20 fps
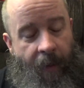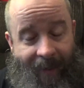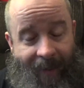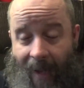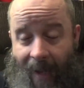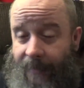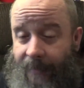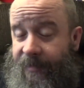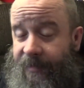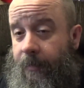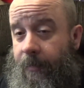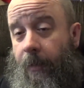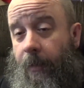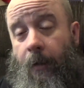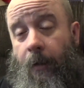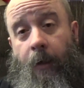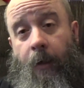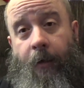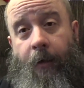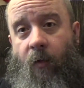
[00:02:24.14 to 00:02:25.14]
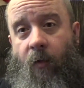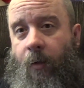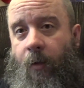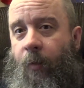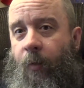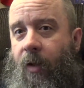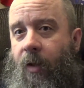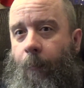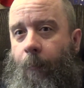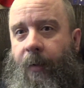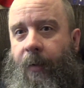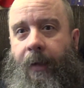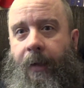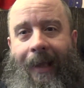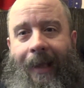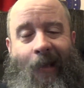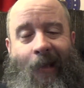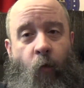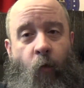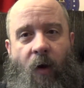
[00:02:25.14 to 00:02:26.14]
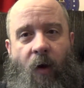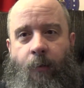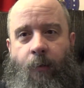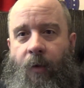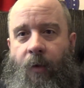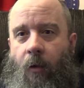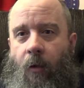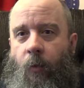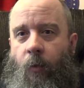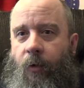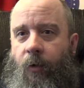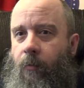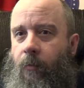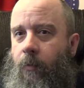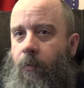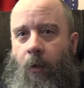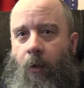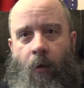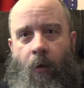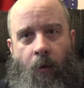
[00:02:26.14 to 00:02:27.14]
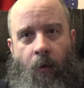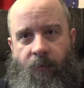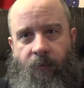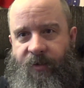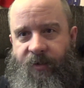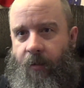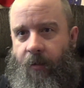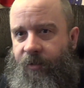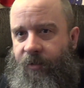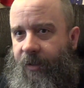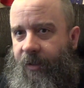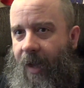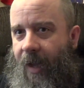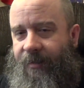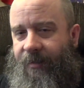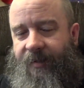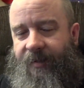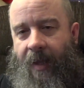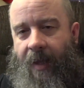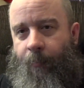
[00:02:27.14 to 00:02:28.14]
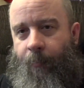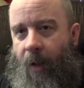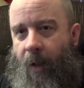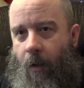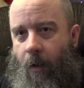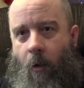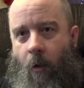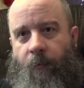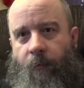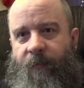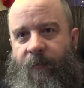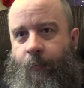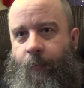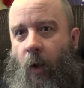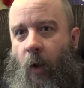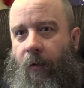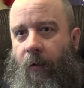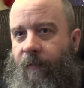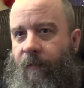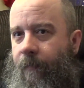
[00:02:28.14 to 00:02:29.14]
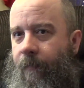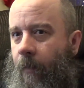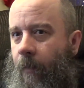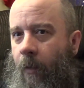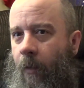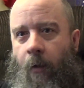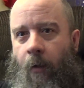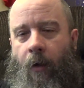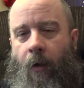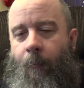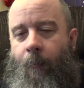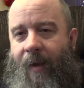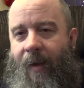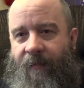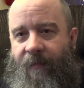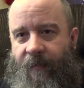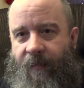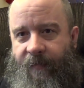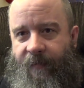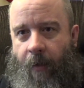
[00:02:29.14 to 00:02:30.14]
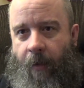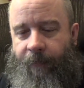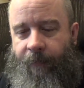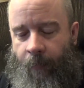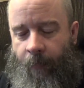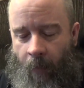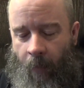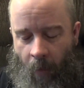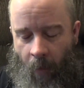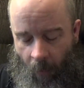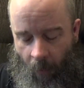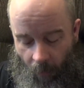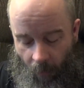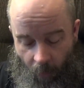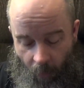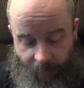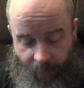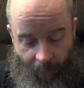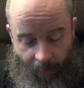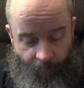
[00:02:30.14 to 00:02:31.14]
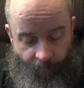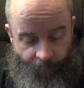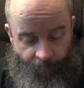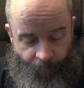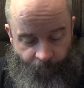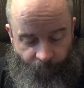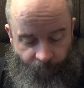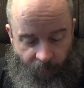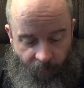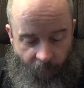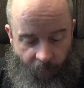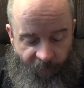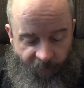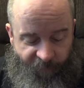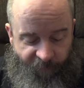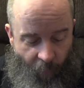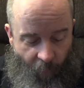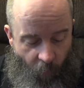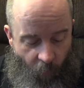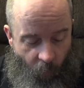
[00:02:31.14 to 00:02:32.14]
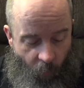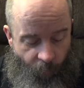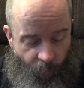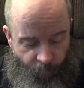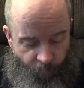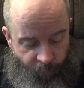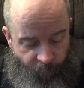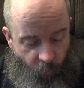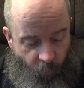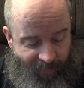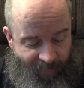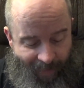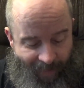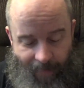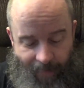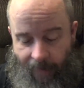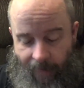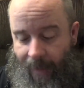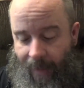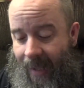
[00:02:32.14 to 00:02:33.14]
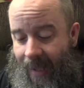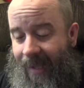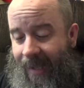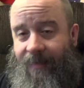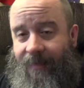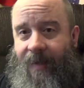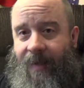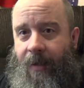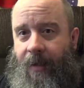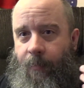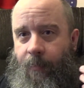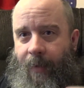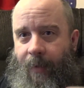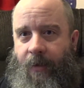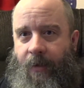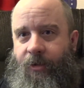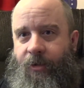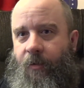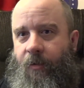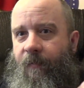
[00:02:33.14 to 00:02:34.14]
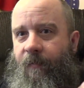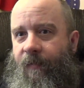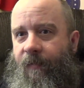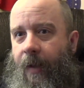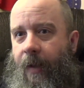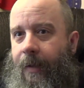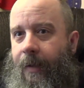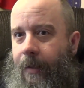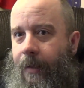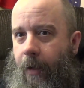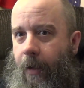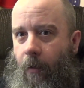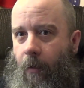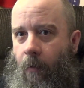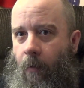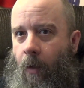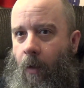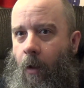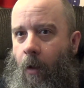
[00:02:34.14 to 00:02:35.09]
Guys, incredible company, incredible owner. Seriously, I stand by all of his products. Amazing stuff. Okay, so you get 18 miniatures in here.